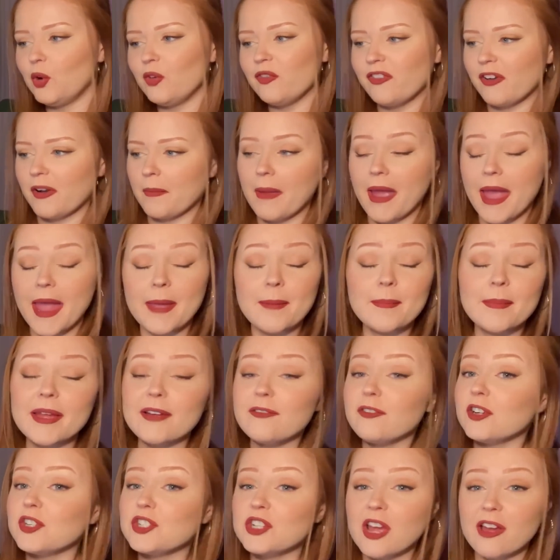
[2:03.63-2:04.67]
for my
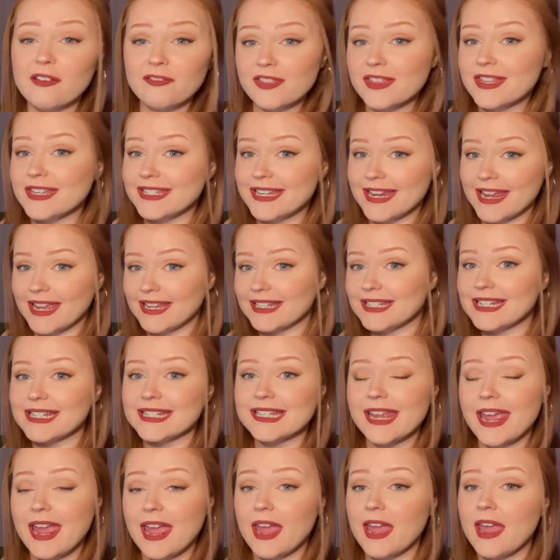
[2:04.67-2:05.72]
beverage of the day
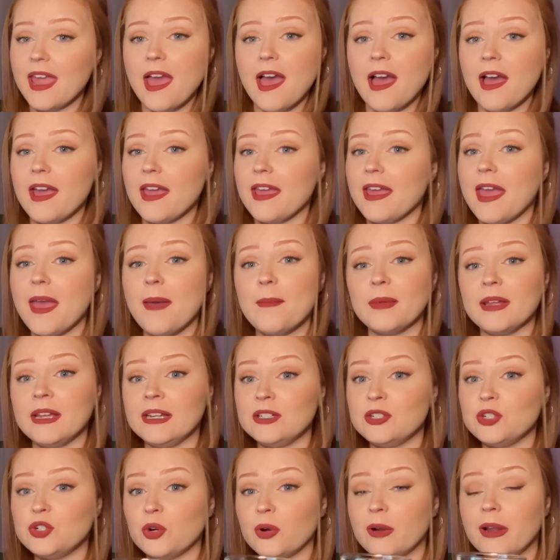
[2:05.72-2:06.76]
today, I am
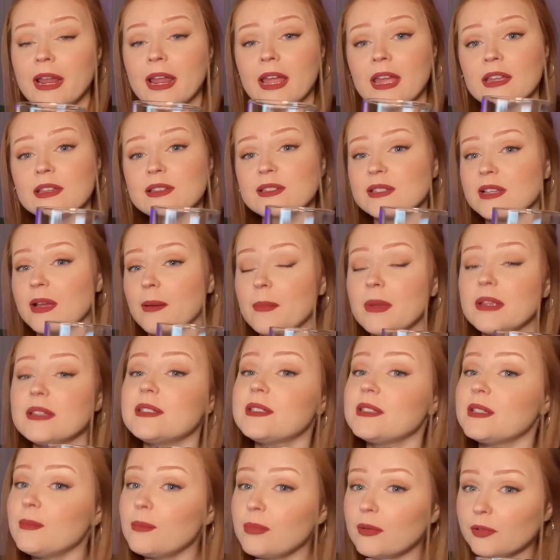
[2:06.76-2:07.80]
enjoying some
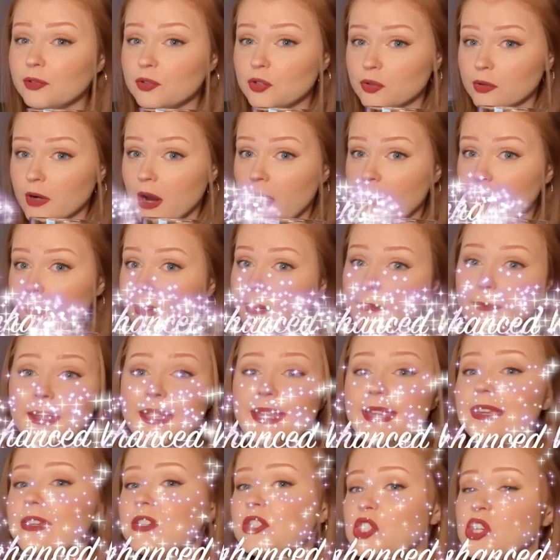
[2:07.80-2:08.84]
Simple Drop
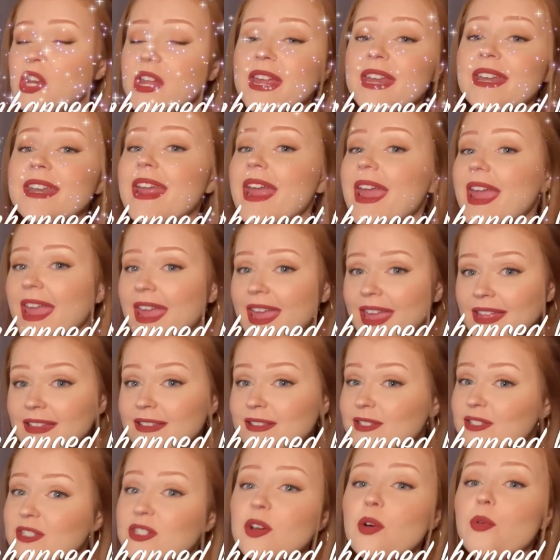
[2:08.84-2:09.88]
Peach
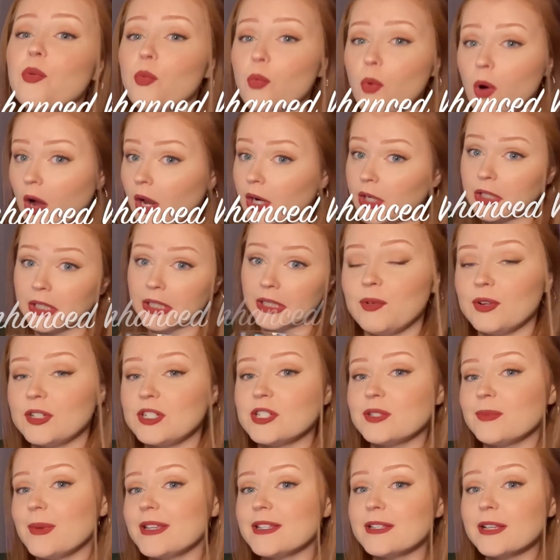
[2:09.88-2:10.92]
Enhanced Water, which is
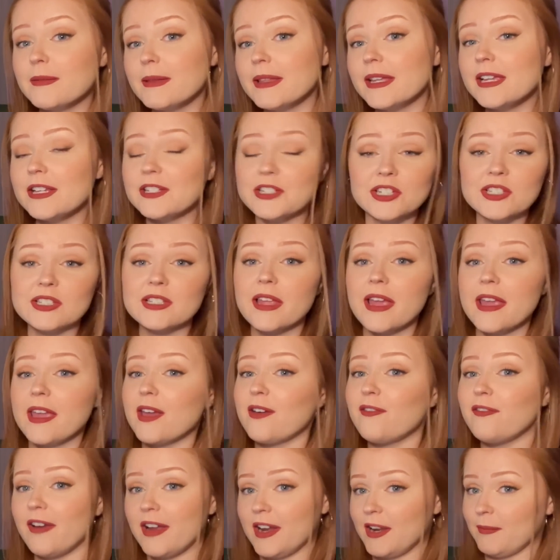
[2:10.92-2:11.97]
basically just like a
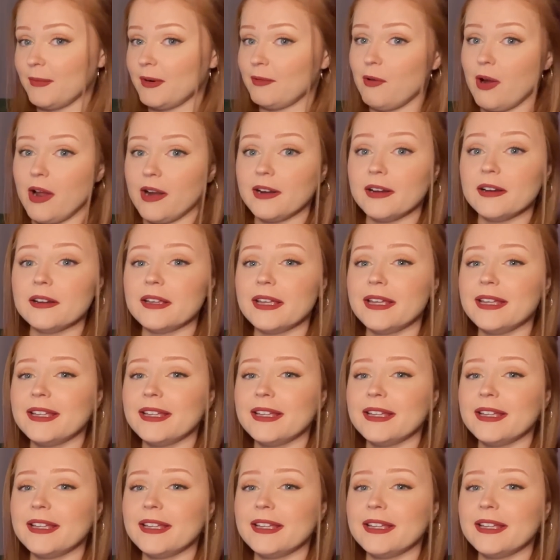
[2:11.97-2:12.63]
vitamin water,